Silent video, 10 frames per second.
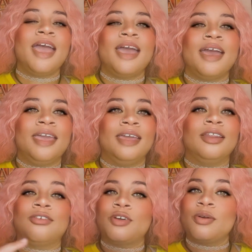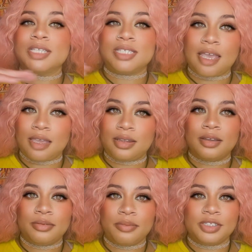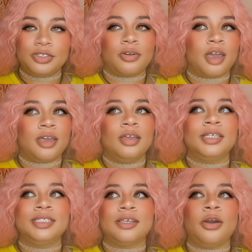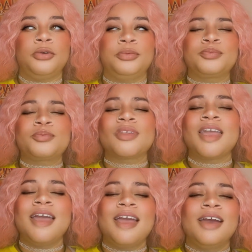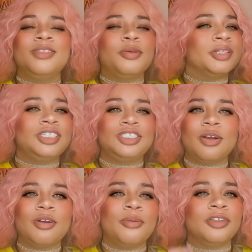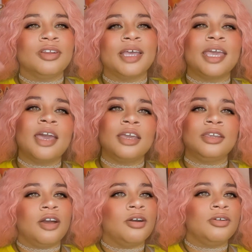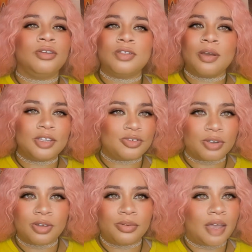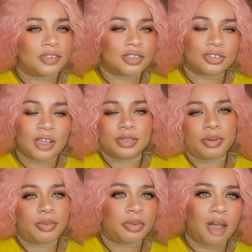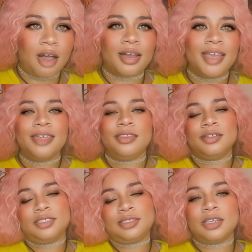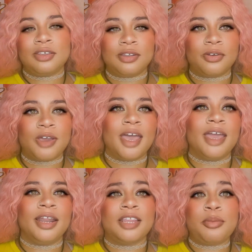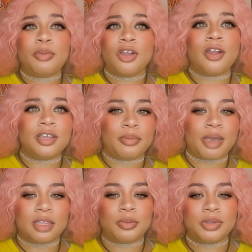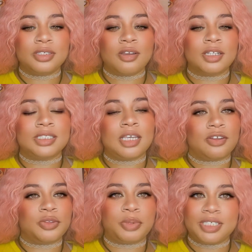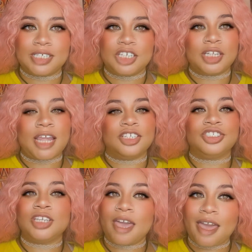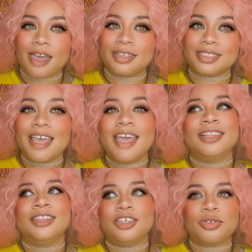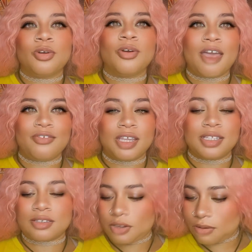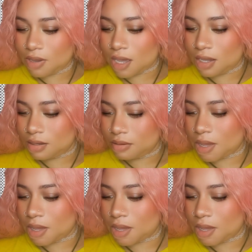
And her phone is dead, mind you, okay? So the police show up and they're like, yeah, you know the drill. We have to search the house, blah, blah, blah. Then she's like, go ahead. And they put her in the back of the police car to take her to the police station. And she has literal evidence. Are you okay?